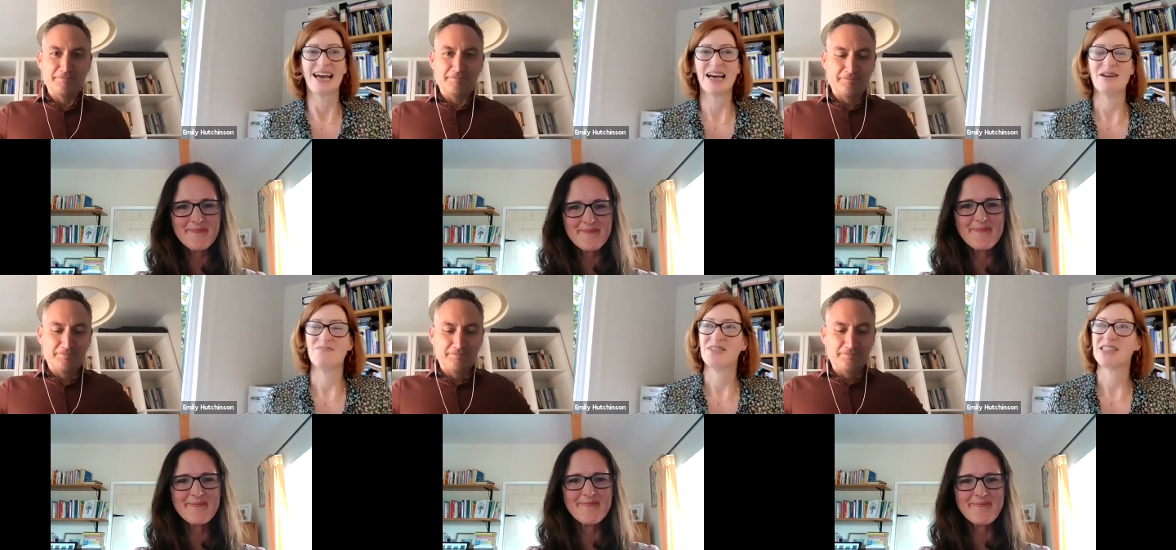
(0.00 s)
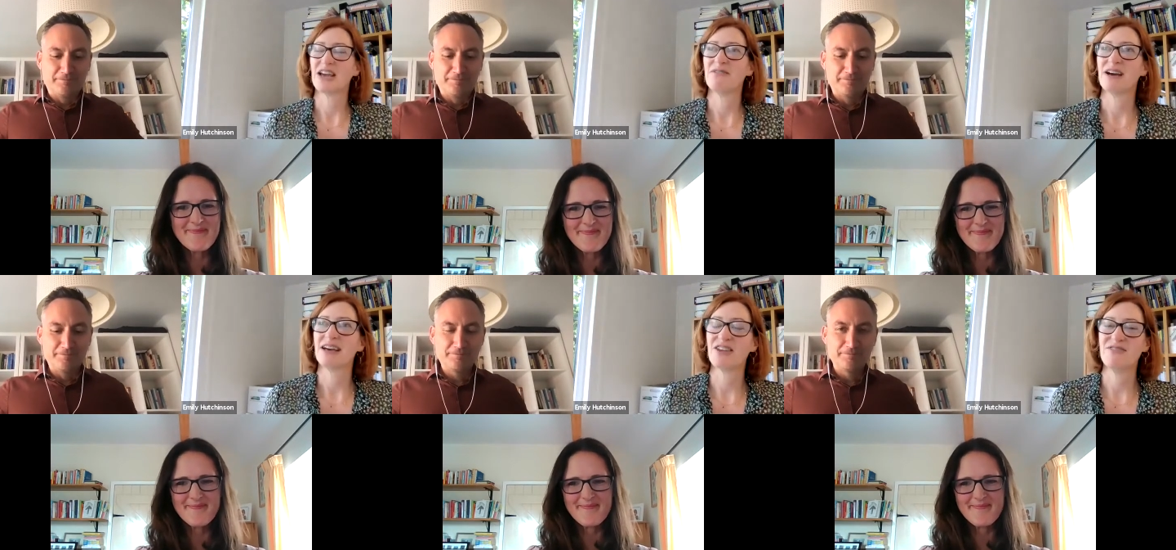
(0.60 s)
Speaker 1: um, so
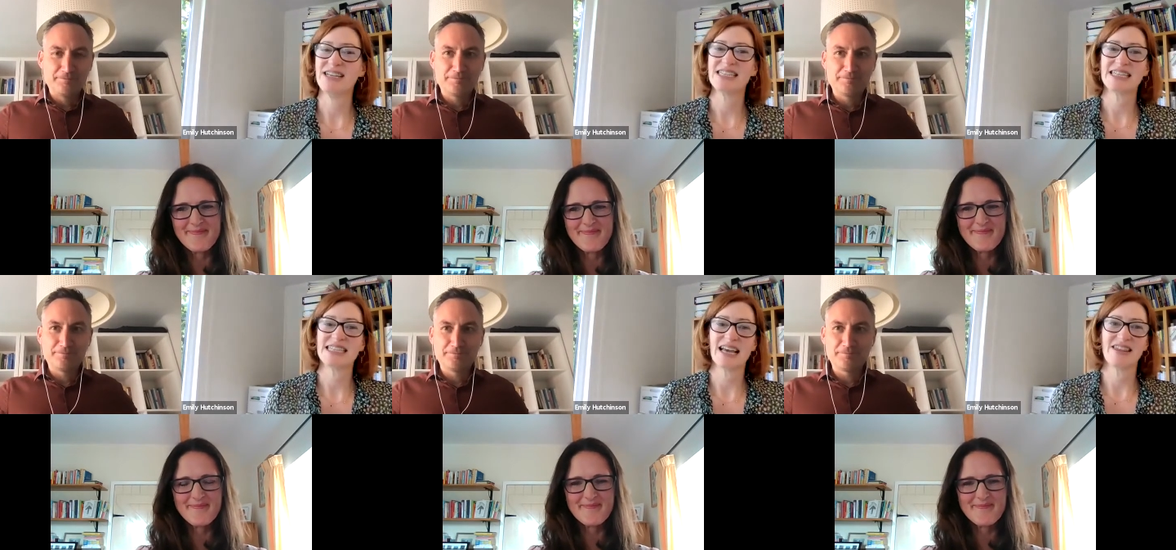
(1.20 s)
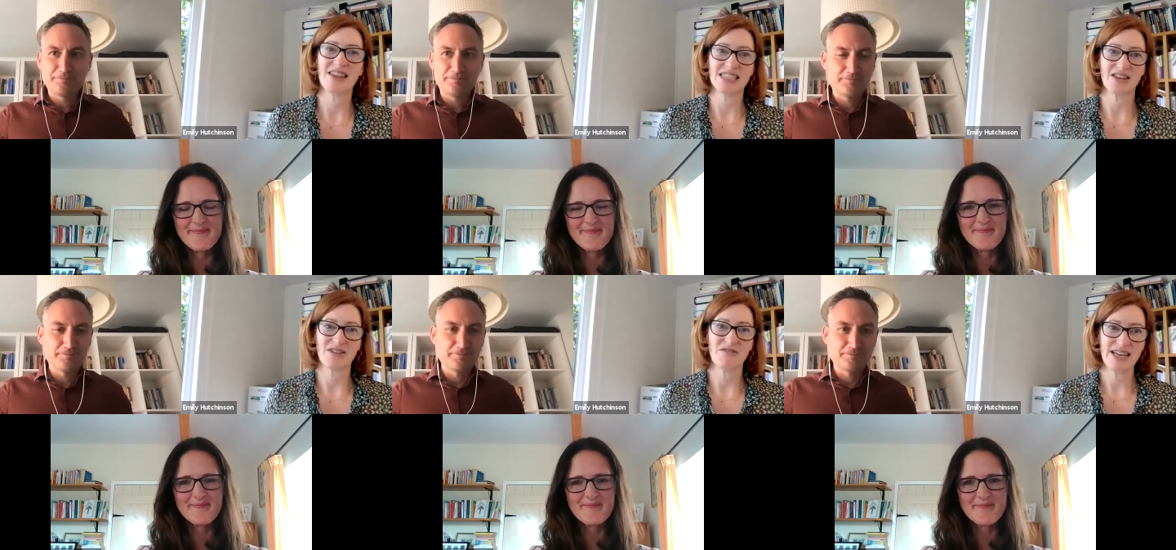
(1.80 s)
there is a
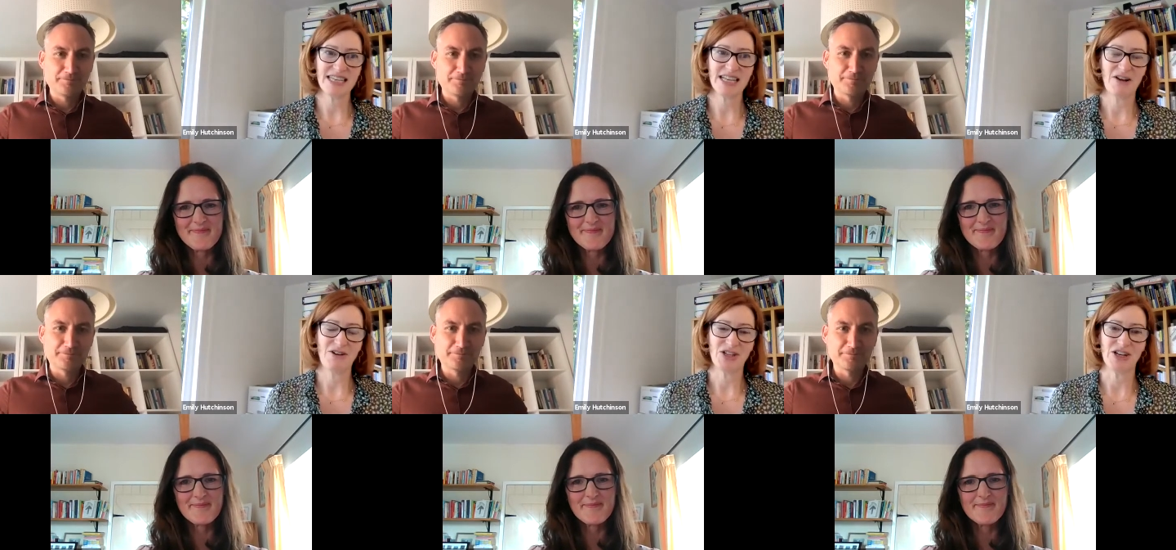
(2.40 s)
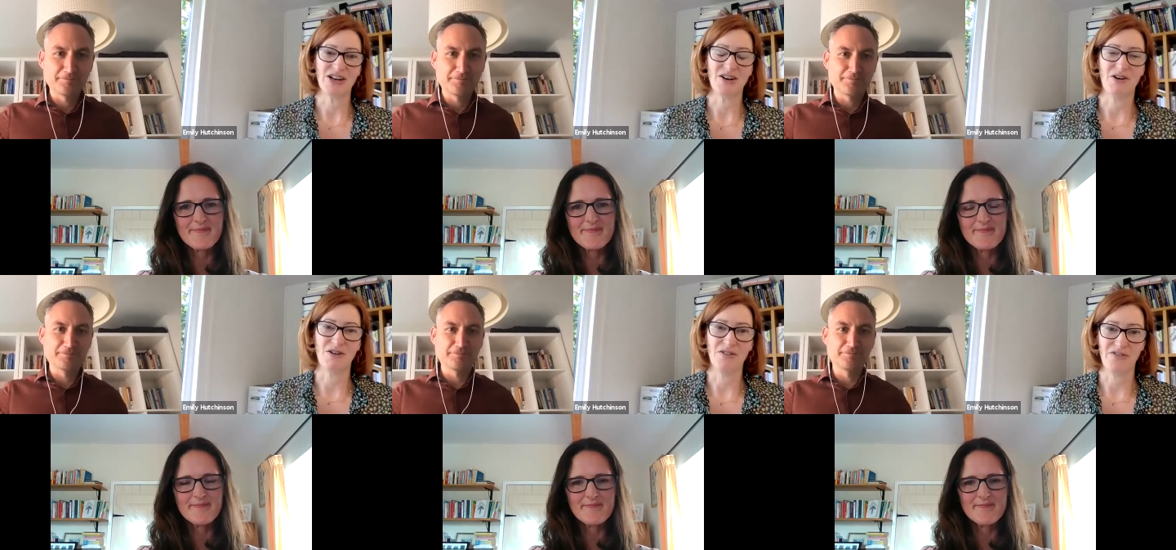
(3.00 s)
so there is a notion
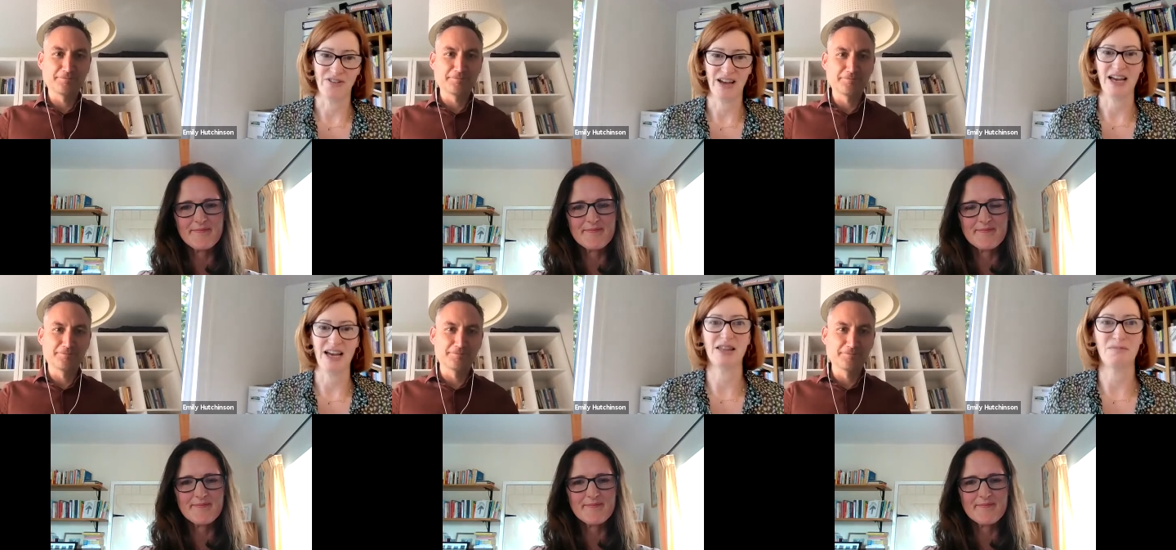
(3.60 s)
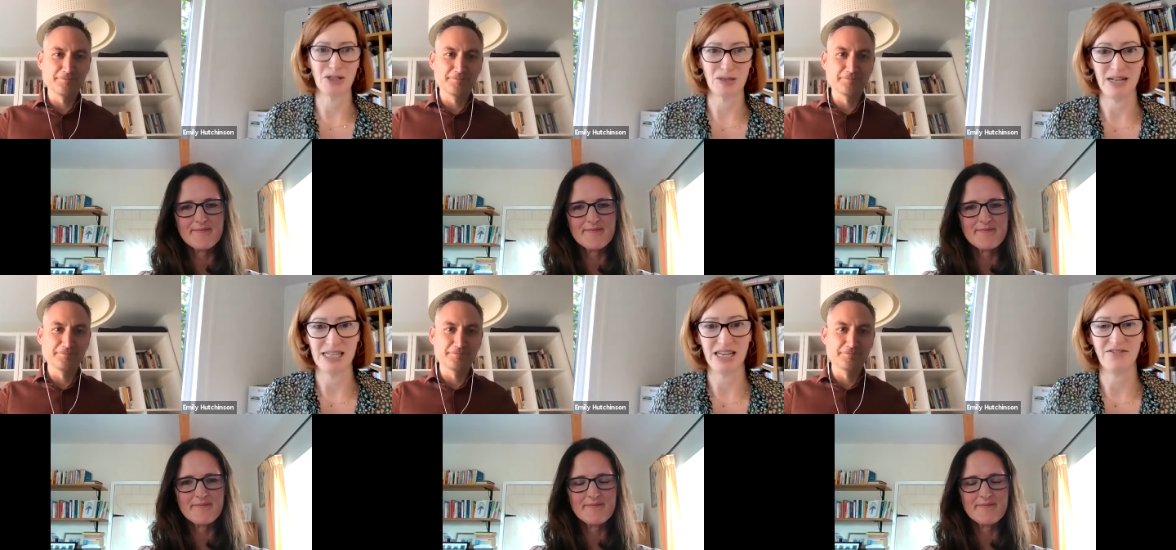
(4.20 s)
of uh, the
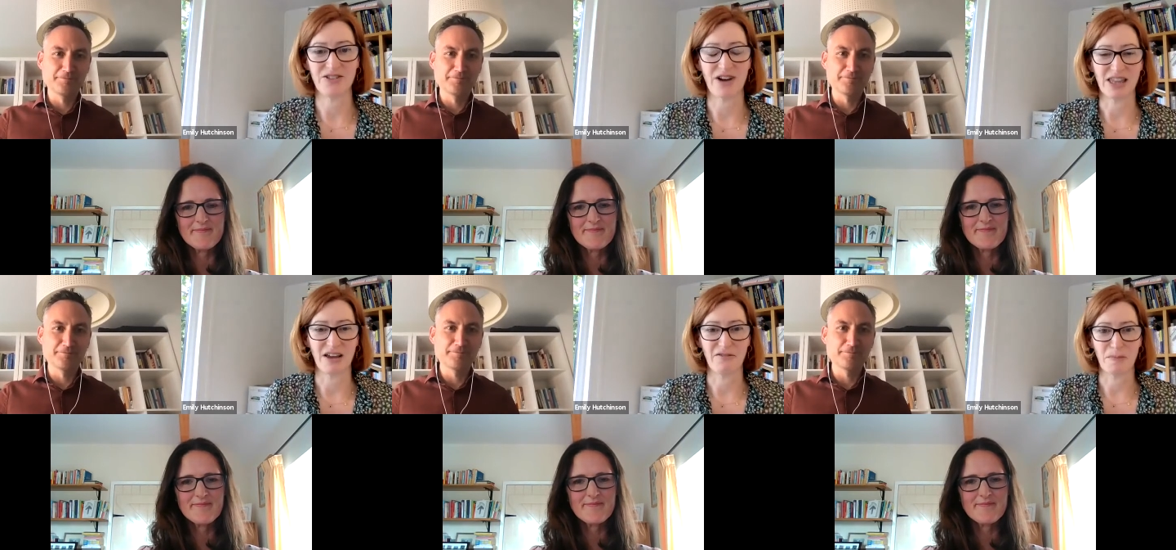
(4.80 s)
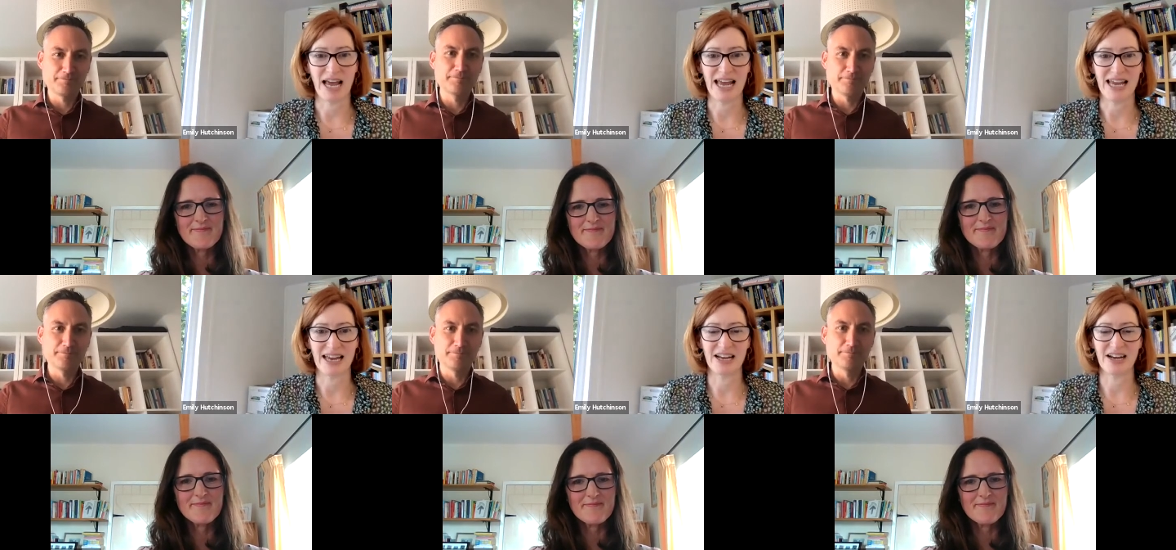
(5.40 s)
possibility of a strength
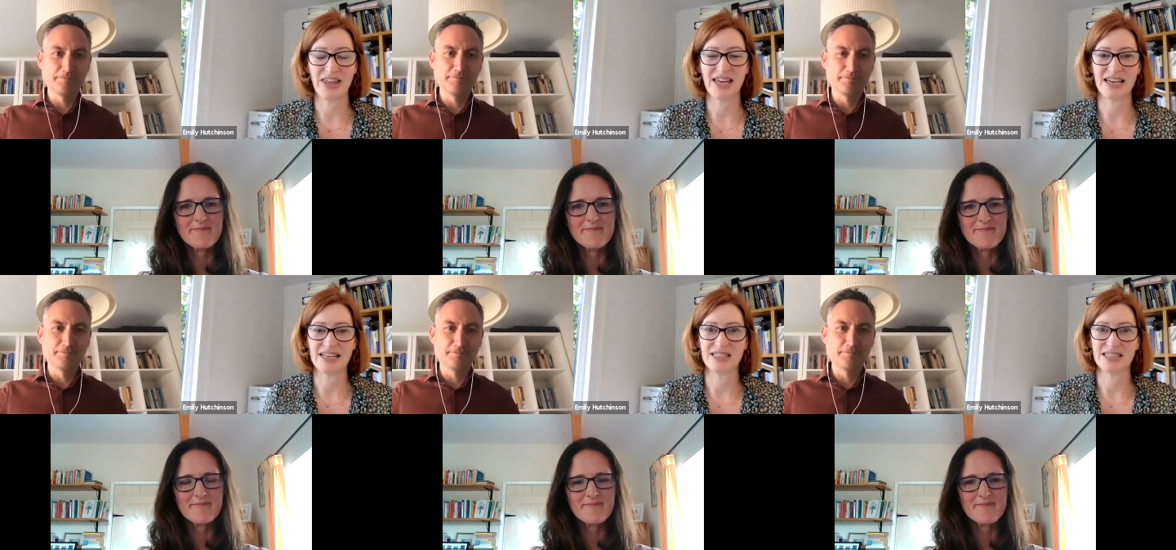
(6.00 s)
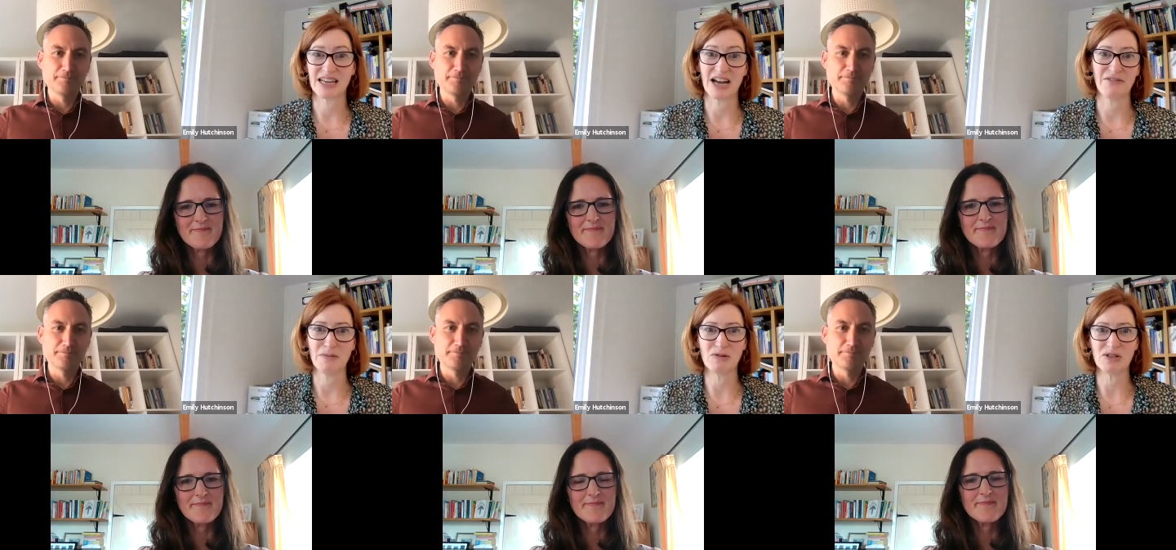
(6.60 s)
overplaying, and I think it's kind
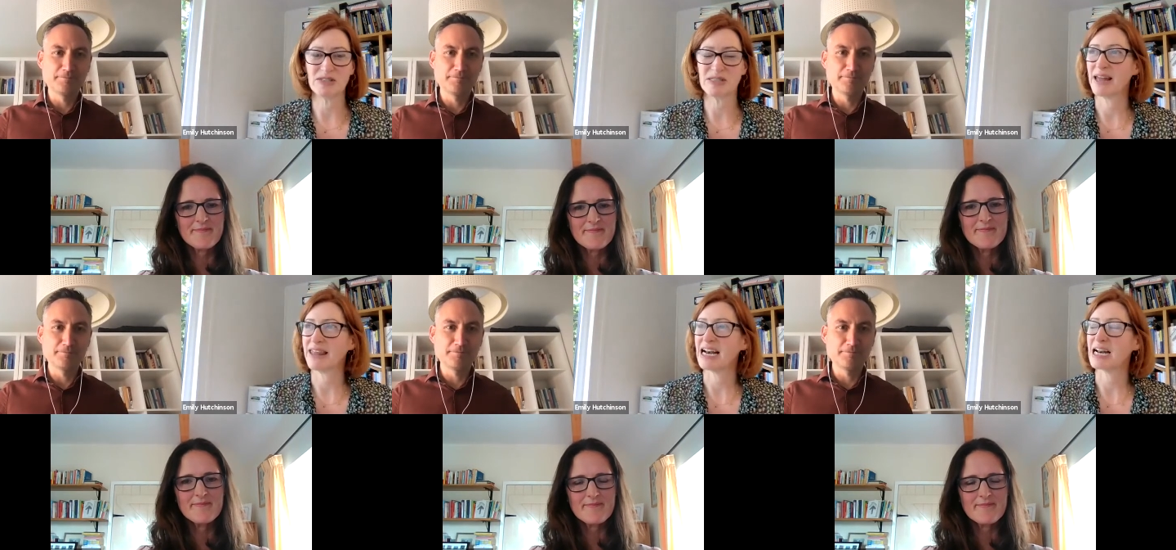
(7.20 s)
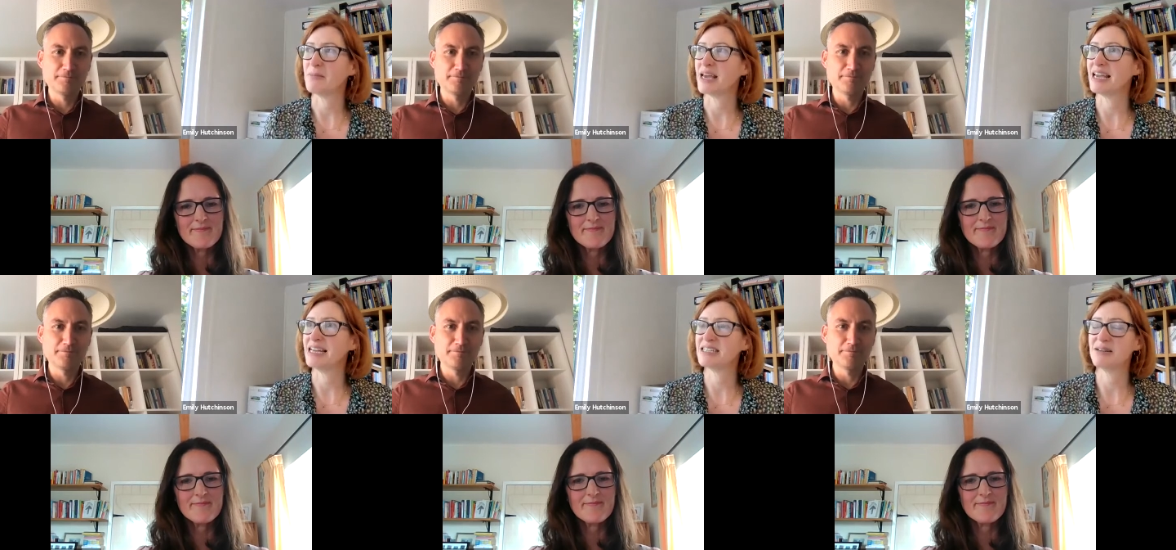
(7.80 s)
of important to explain that a little
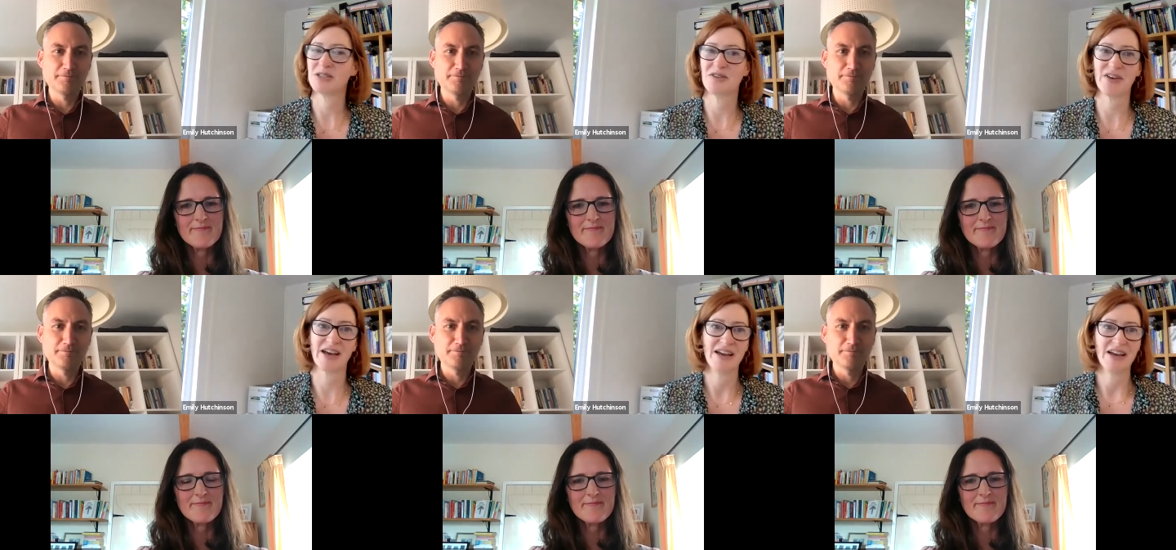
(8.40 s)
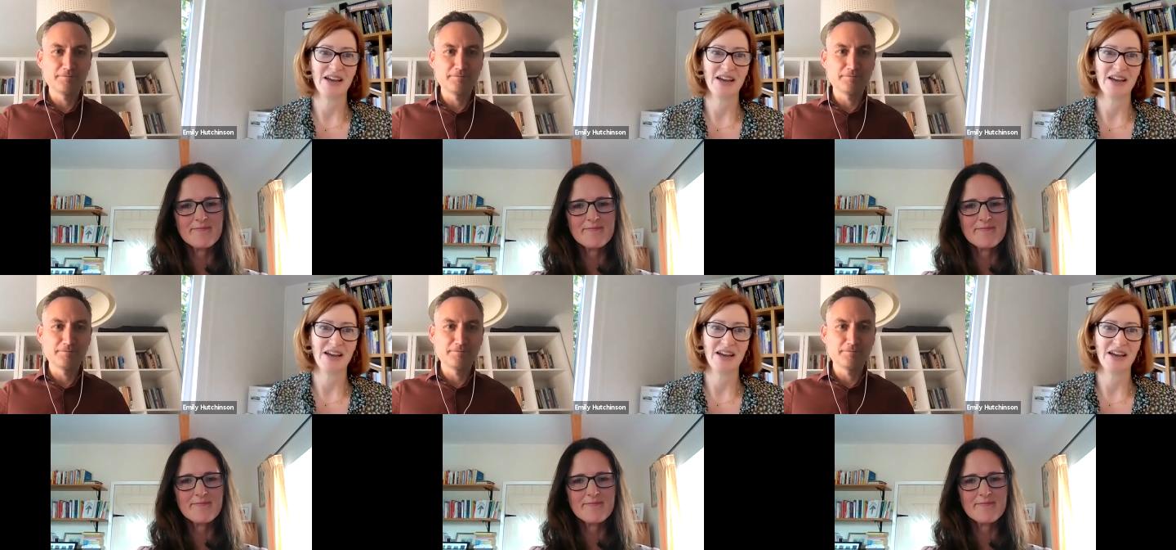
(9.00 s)
bit in terms of a